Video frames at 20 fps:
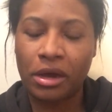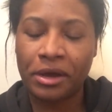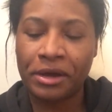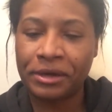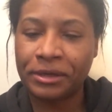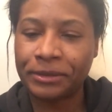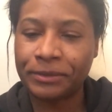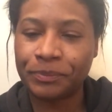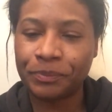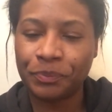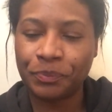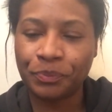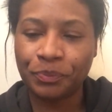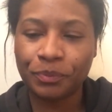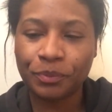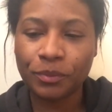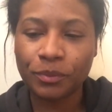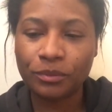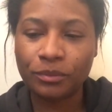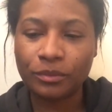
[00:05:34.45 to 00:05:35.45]

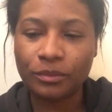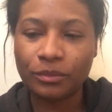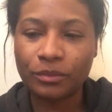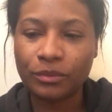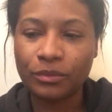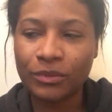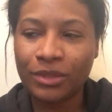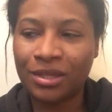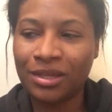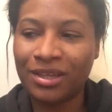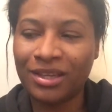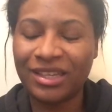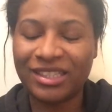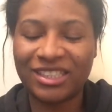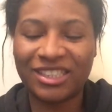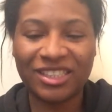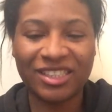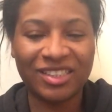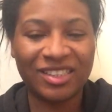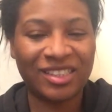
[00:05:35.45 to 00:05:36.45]
Um,
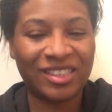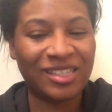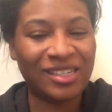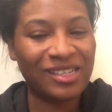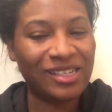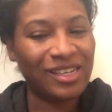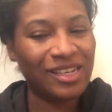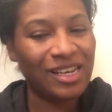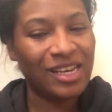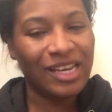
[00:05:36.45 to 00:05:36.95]
it's just,